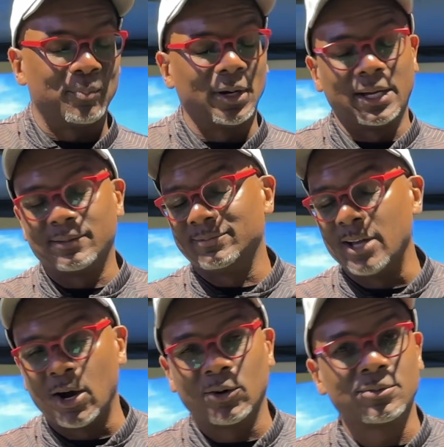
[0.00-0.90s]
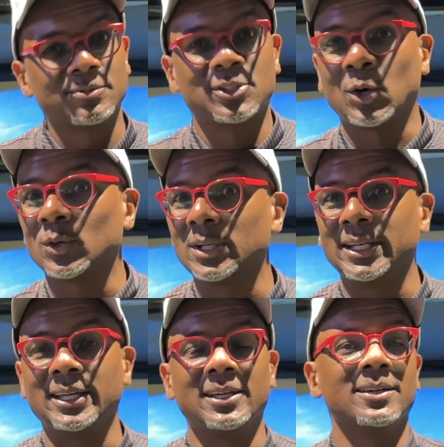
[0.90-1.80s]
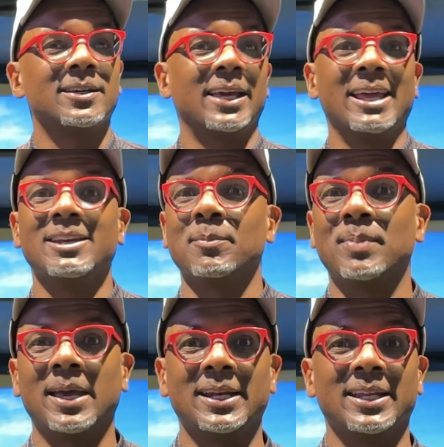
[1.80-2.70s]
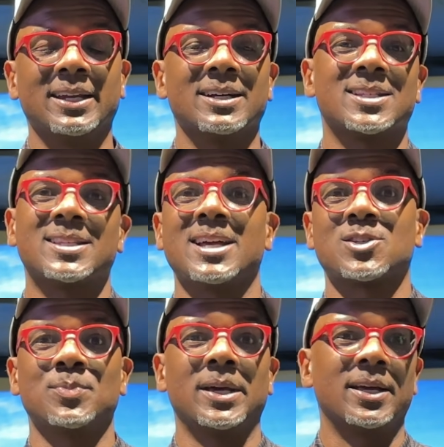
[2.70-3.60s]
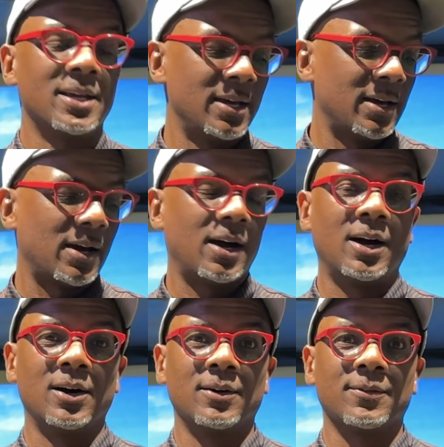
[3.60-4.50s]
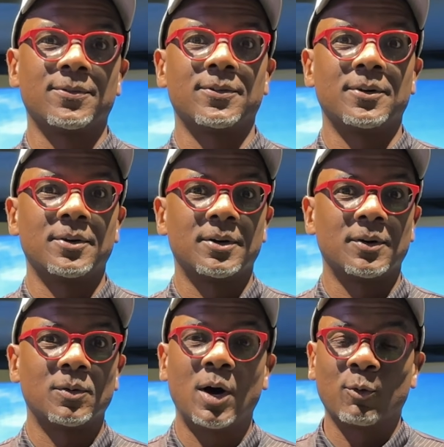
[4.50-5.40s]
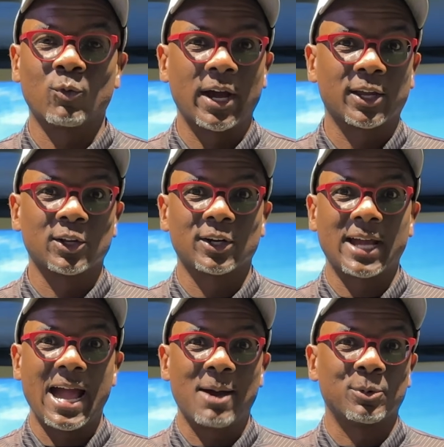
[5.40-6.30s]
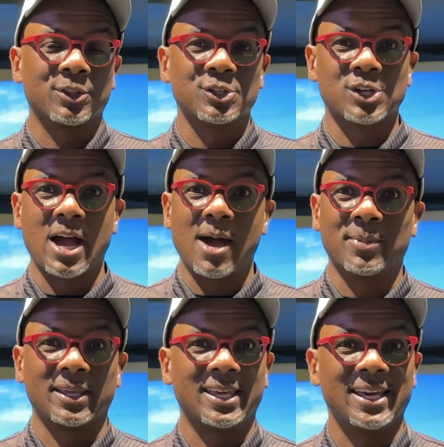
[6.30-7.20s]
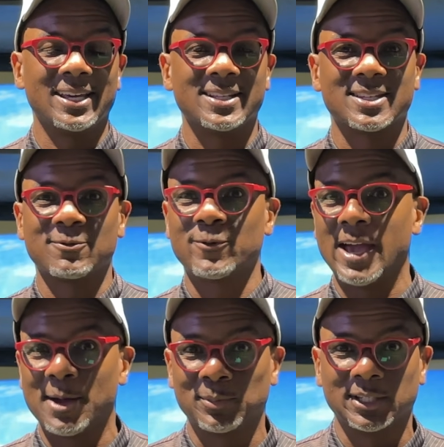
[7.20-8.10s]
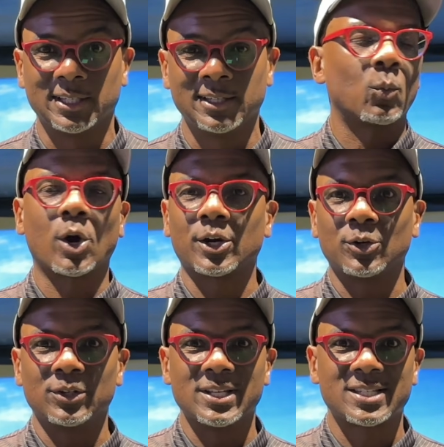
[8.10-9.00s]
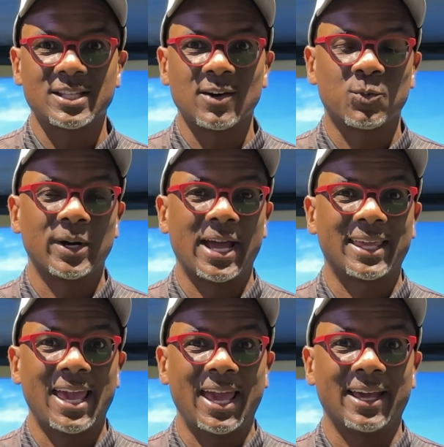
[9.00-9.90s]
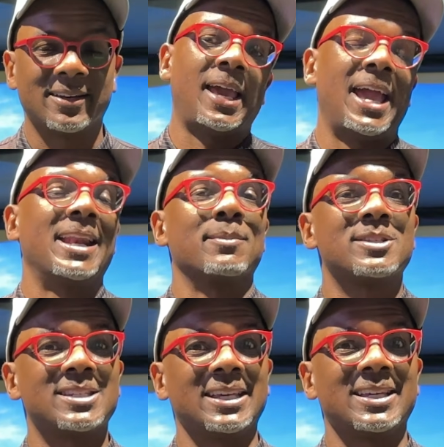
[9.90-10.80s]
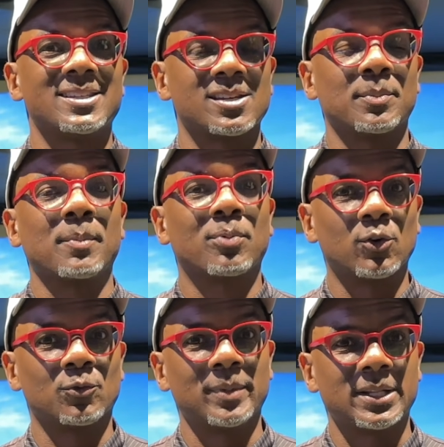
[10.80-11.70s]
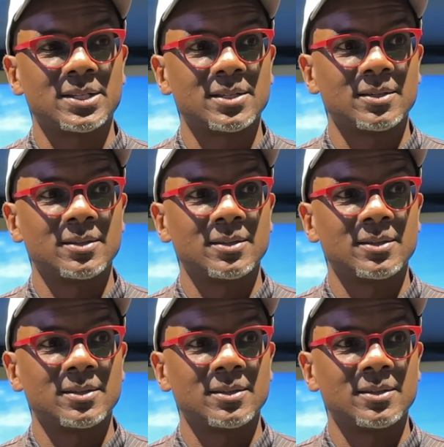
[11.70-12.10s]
but no, totally independent assessment of a regular guy with a job and kids and family working on this stuff when I can, and I'm seeing some improvements.